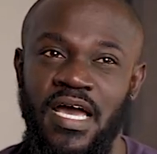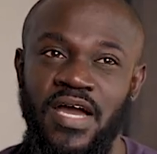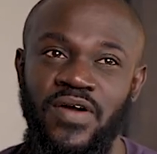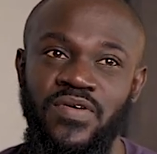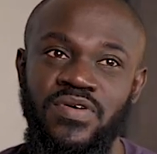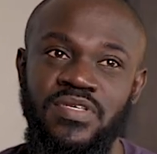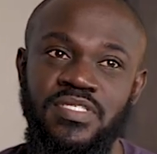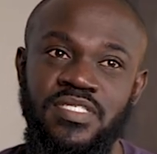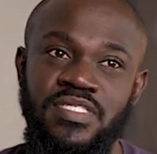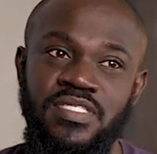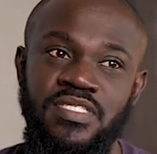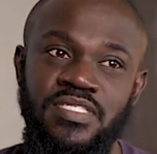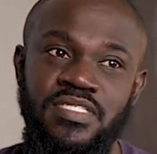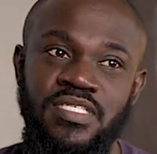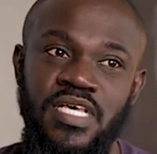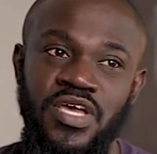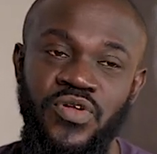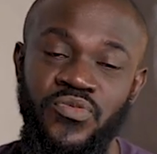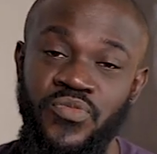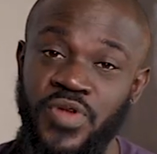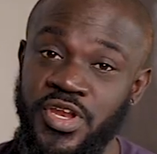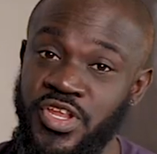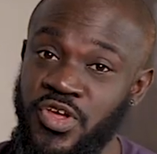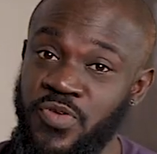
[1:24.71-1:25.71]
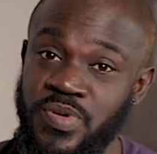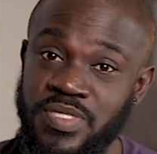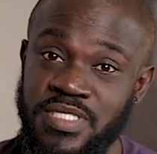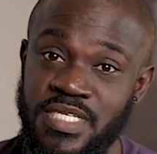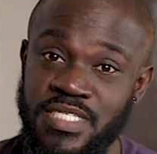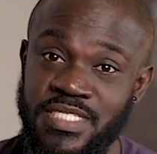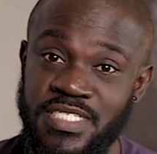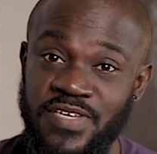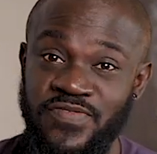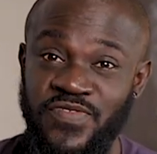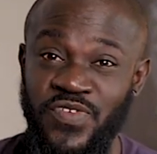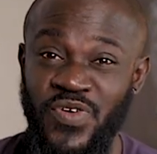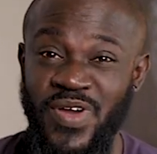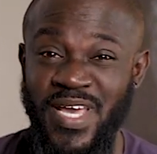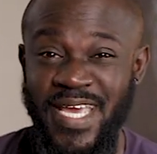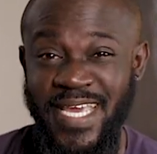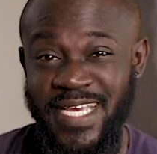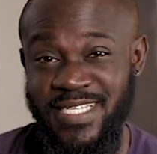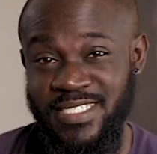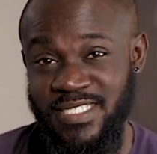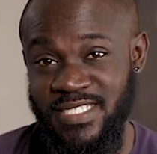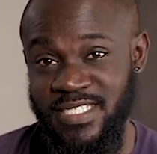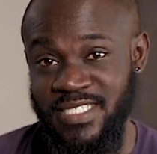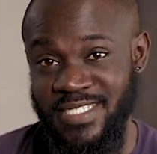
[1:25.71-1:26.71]
I was a radio presenter for
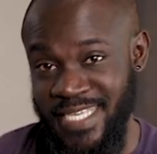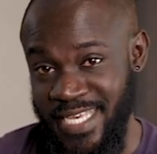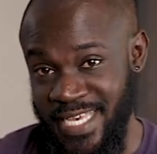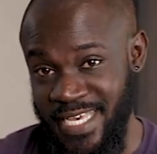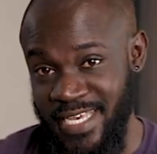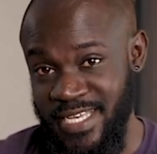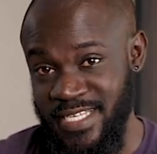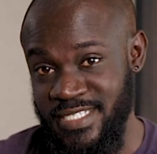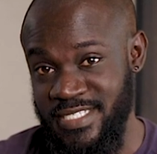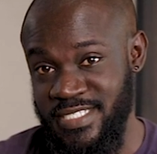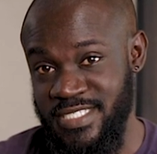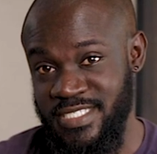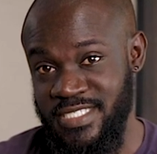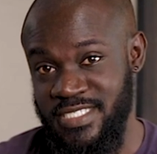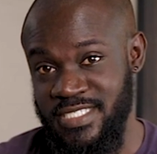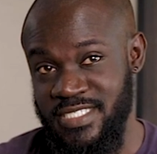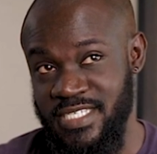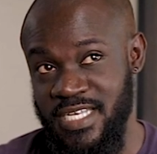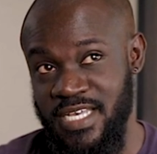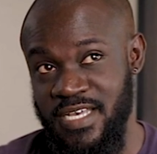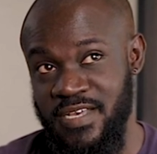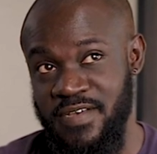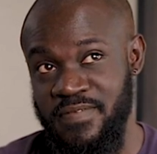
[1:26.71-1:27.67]
8 years.